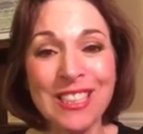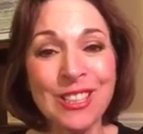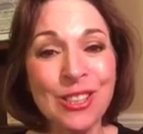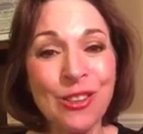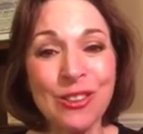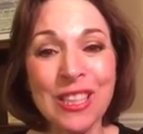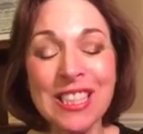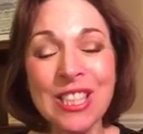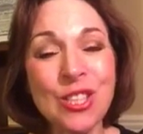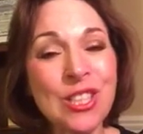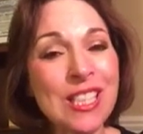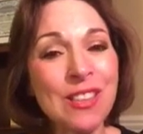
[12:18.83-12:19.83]
You know, let's
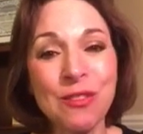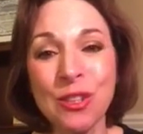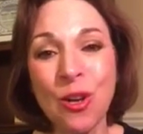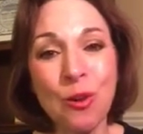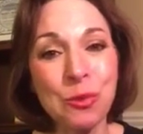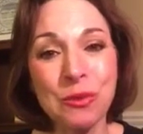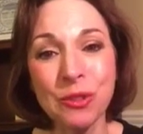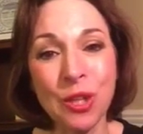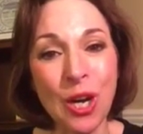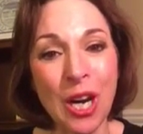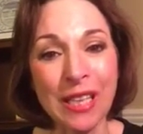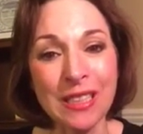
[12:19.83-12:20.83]
just give it all we've
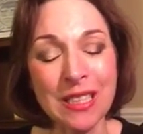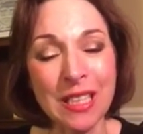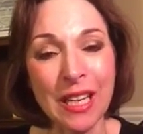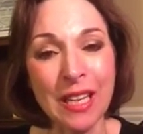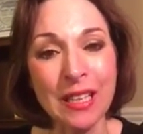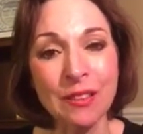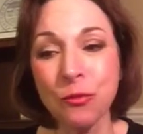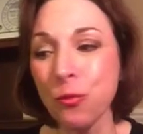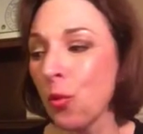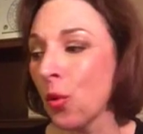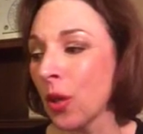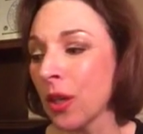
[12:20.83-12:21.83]
got, and
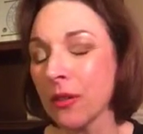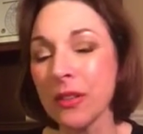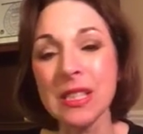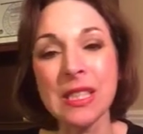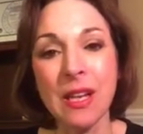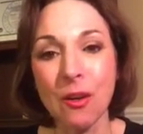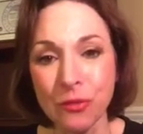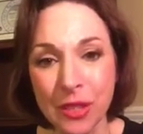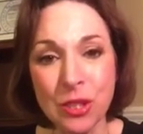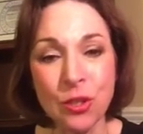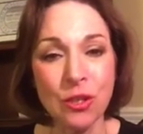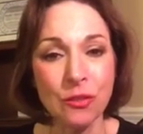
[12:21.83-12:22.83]
for the
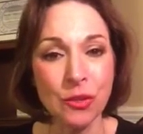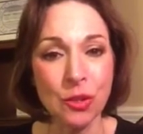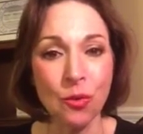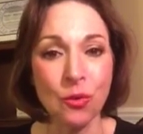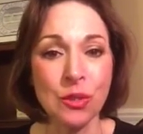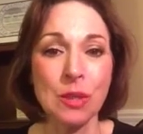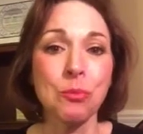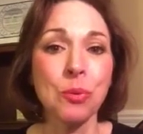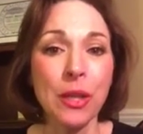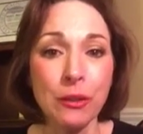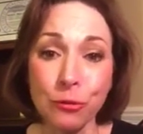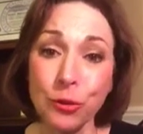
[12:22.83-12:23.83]
salvation of souls, and
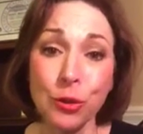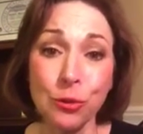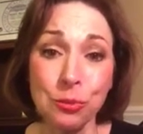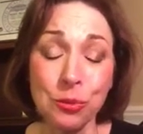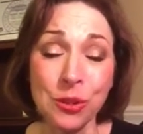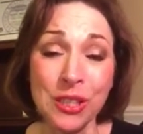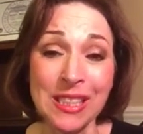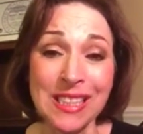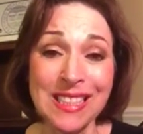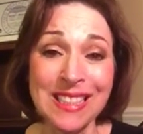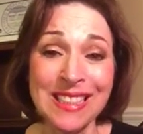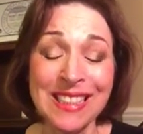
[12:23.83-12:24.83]
pray for your
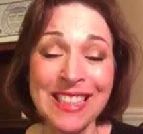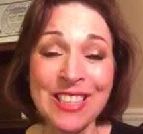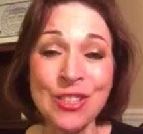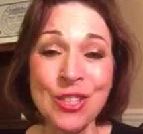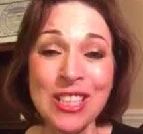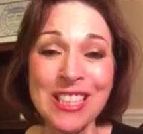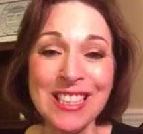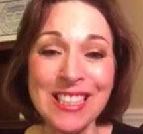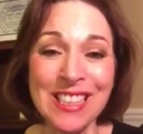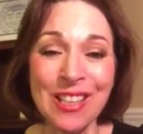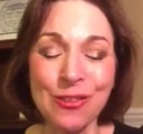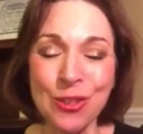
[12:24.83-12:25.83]
priest.
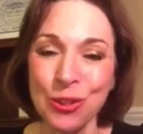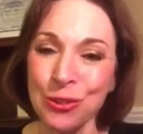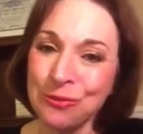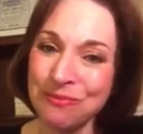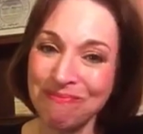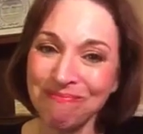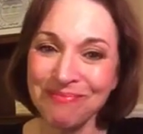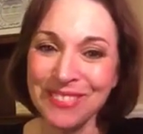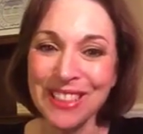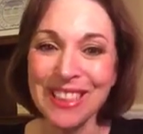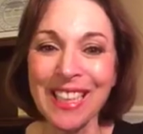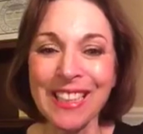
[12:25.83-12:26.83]
Jesus loves you.
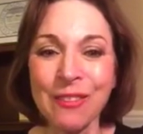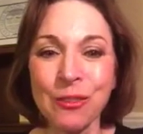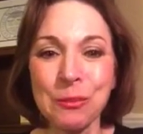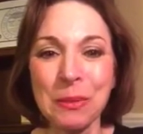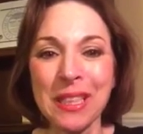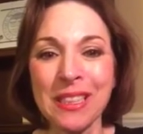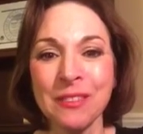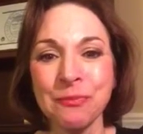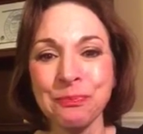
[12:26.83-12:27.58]
Good night, everybody.